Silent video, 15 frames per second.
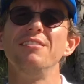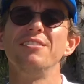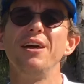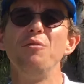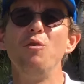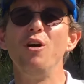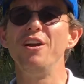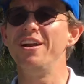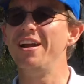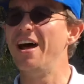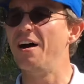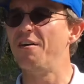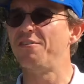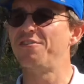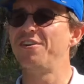They weren't
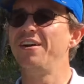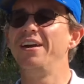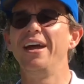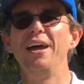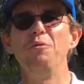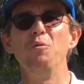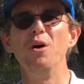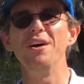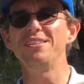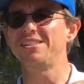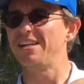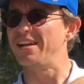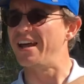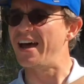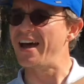enough. And worse
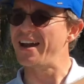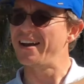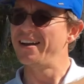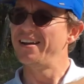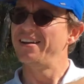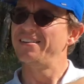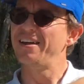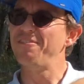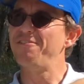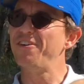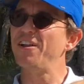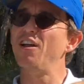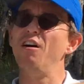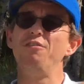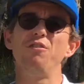than that, they
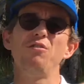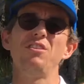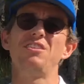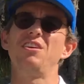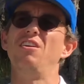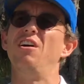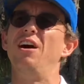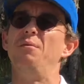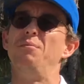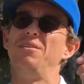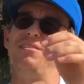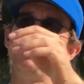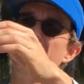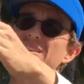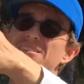fell off all the time.
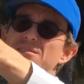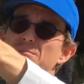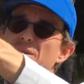Now these are